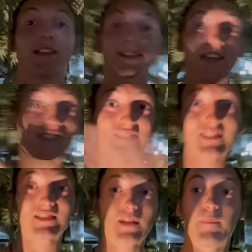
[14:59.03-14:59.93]
This
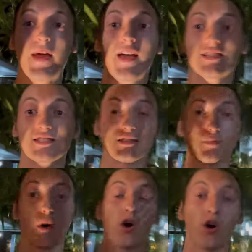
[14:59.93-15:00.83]
is the best
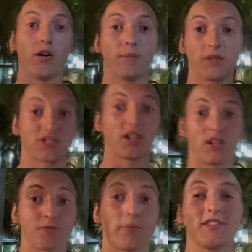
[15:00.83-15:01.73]
spa and
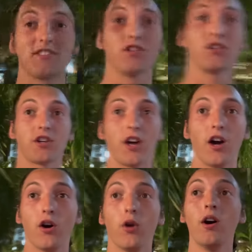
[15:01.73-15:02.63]
massage place that you
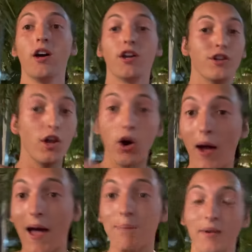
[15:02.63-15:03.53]
go. No
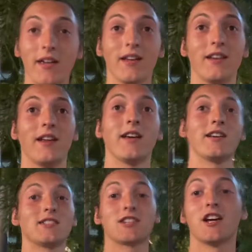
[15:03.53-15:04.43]
happy
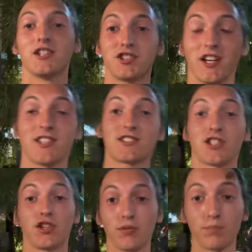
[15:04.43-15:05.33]
endings. just
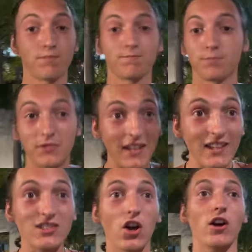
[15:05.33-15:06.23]

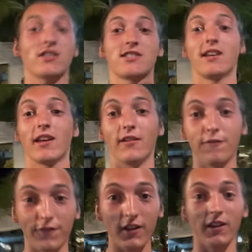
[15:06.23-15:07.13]
detoxing and
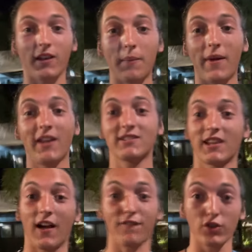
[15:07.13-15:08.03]
feeling amazing.
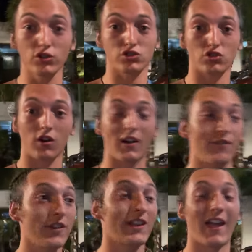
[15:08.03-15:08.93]
I feel strong. I
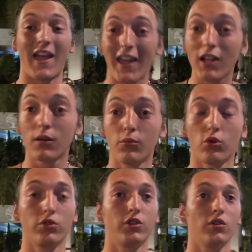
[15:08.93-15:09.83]
feel like an
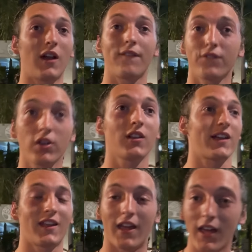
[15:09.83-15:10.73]
animal, dude. I feel like
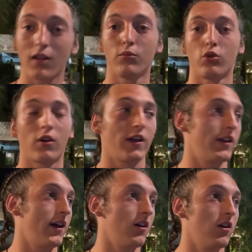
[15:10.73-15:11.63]
an animal right
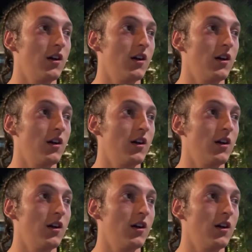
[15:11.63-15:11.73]
now.